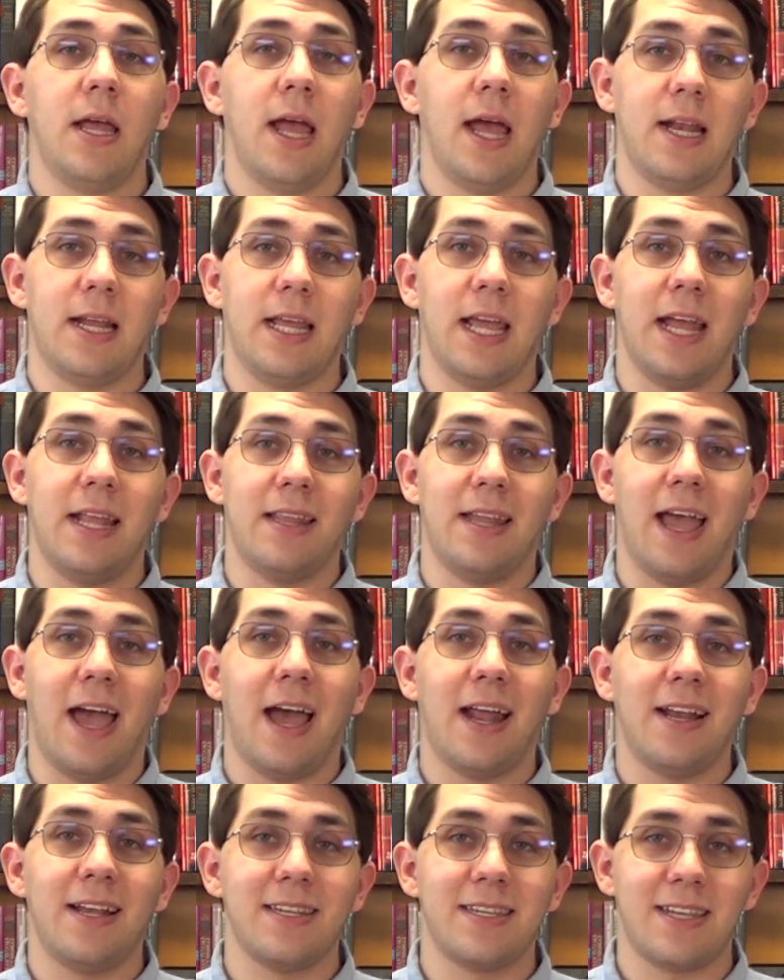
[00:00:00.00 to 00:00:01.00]
And again,
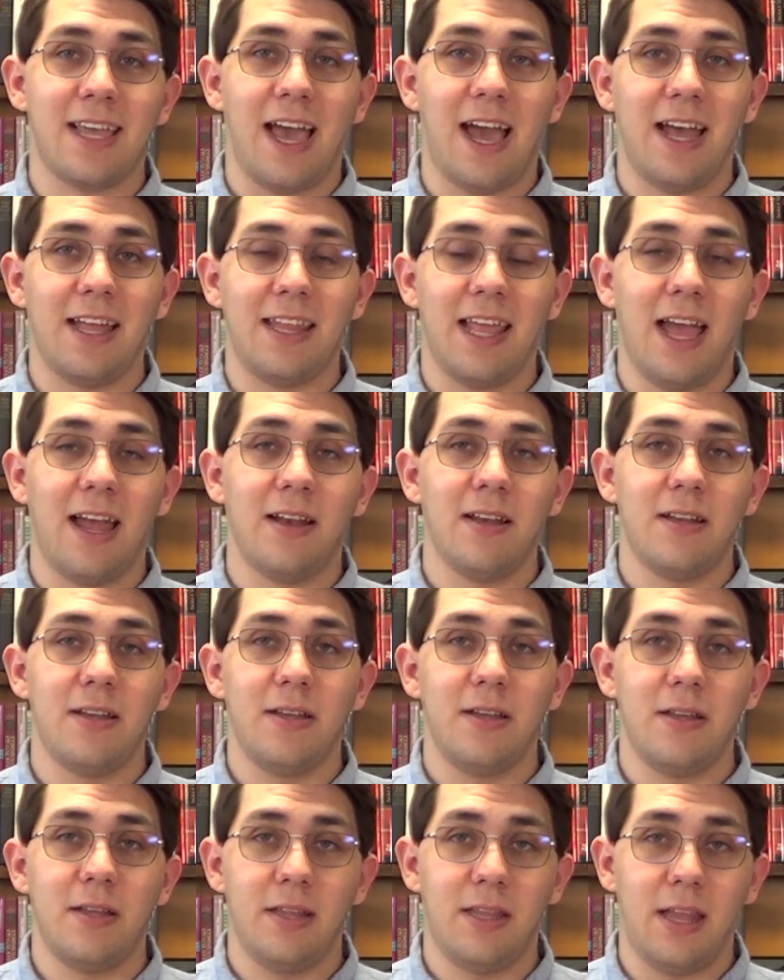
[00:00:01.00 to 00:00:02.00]
that is kind of
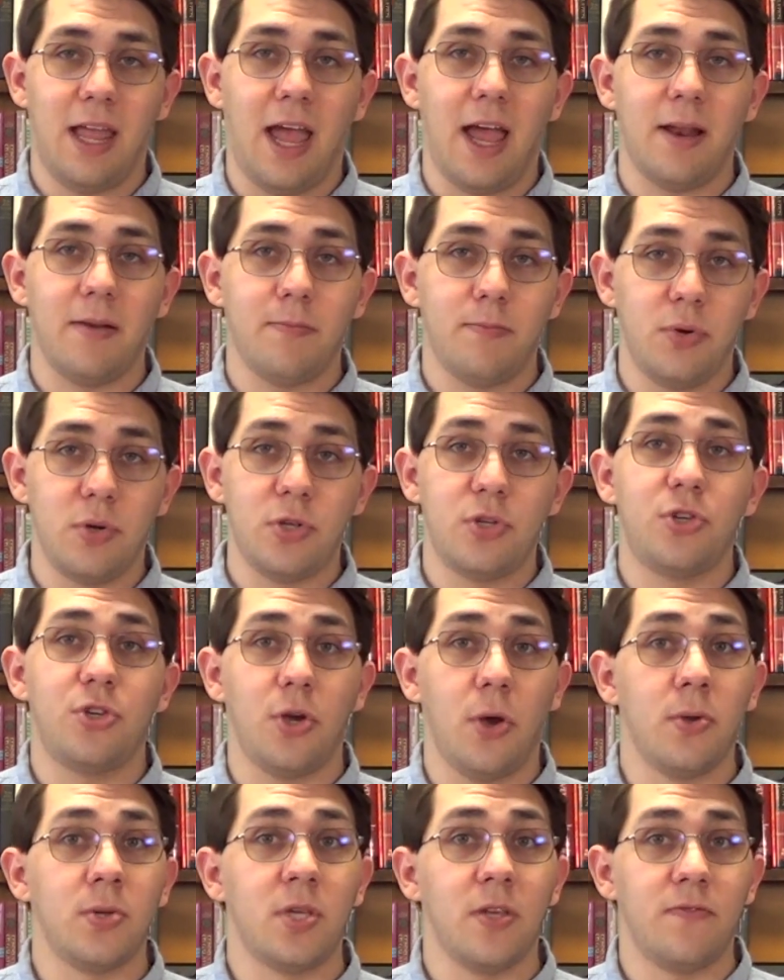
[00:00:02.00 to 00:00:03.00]
that puts
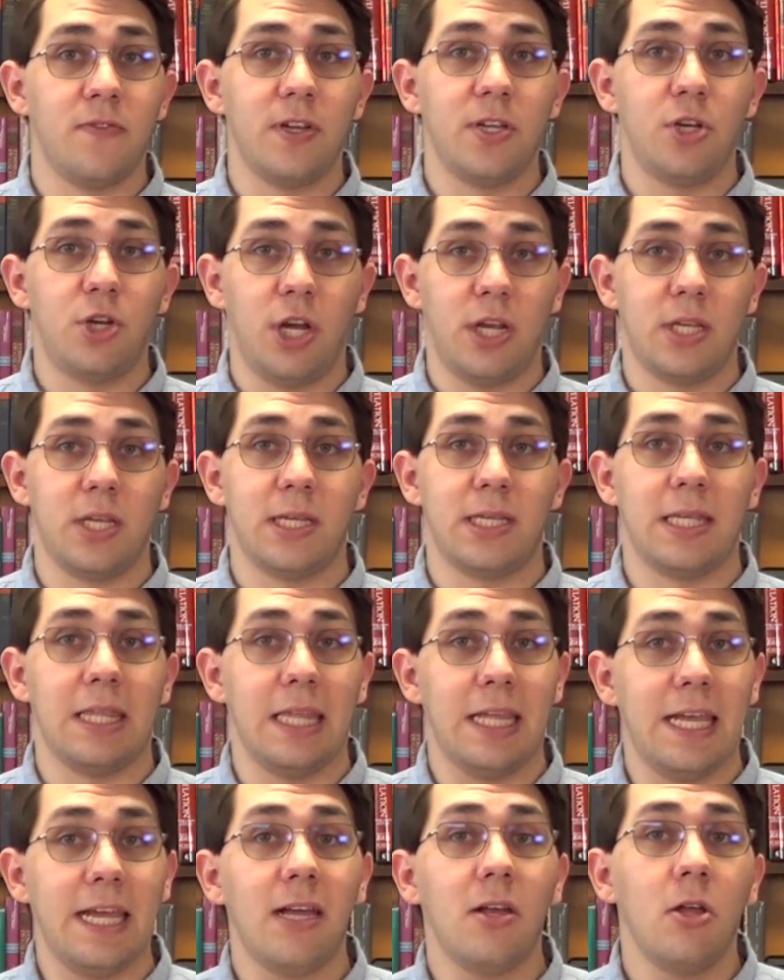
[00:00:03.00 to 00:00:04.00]
Joseph in Jesus'
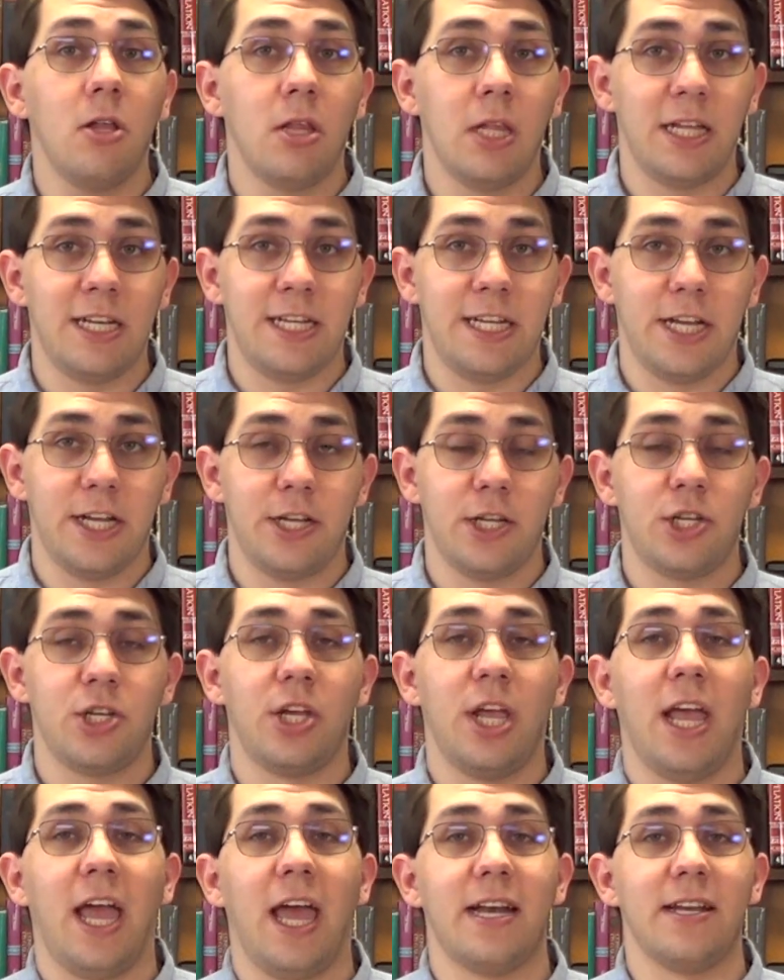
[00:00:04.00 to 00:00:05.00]
legal
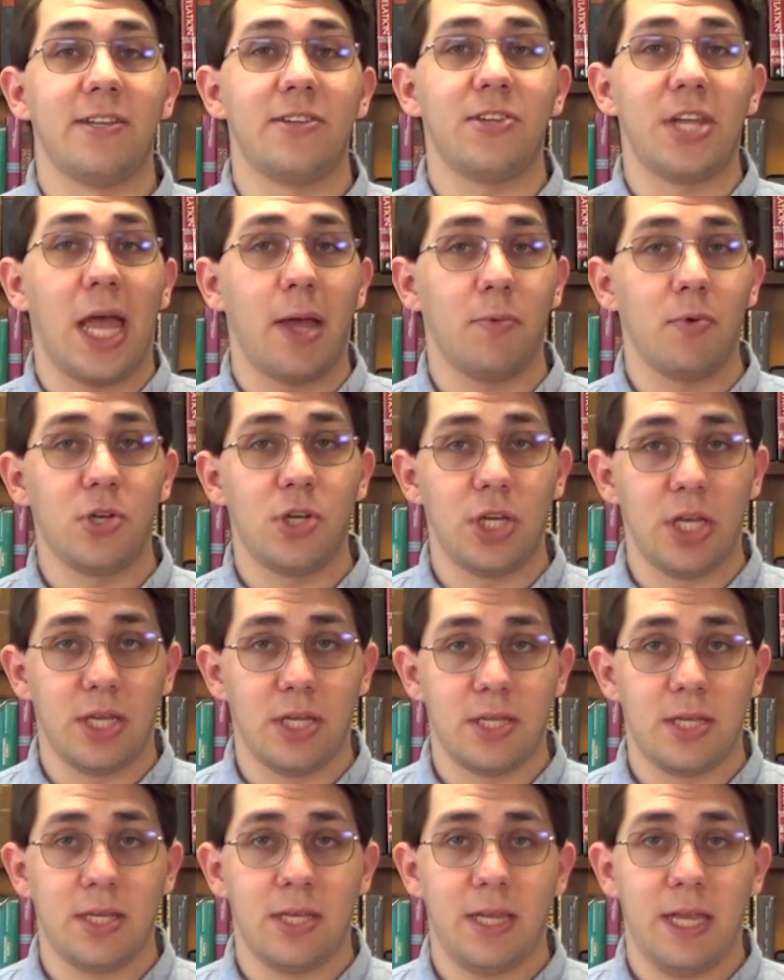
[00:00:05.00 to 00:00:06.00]
lineage and
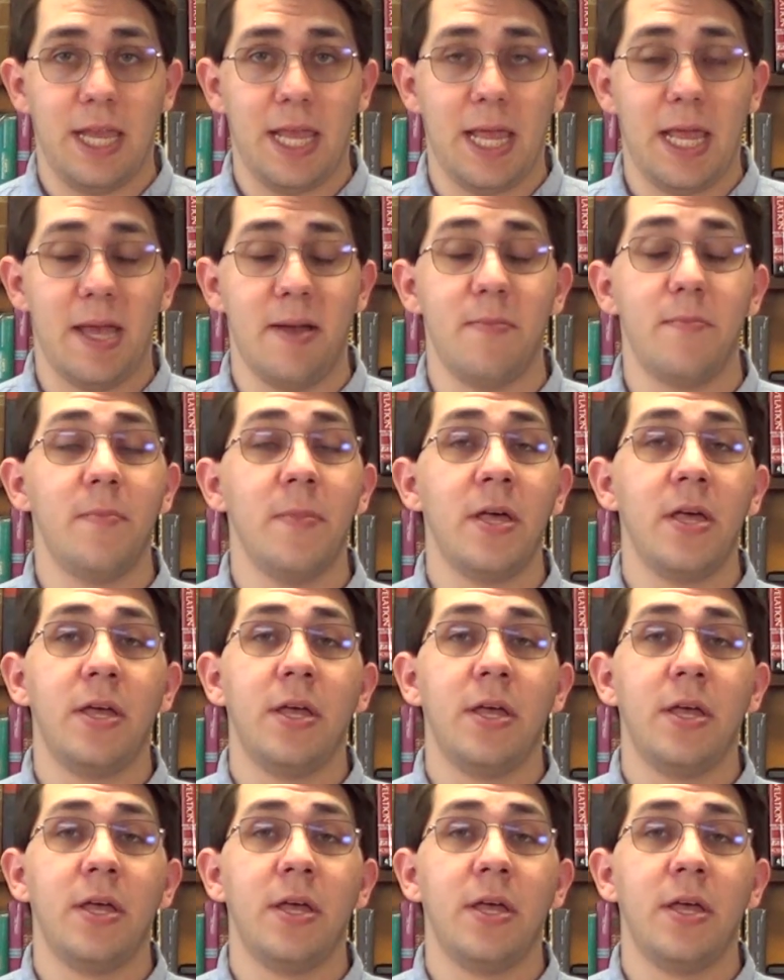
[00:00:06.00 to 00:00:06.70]
establishes him